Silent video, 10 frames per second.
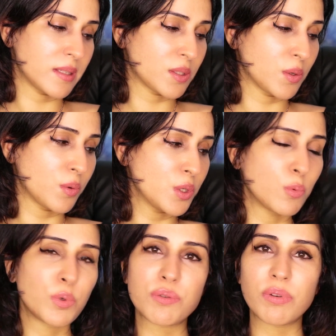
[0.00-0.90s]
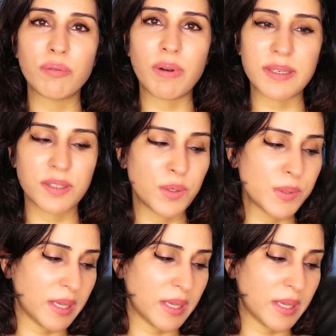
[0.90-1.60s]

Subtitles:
so you wouldn't regret using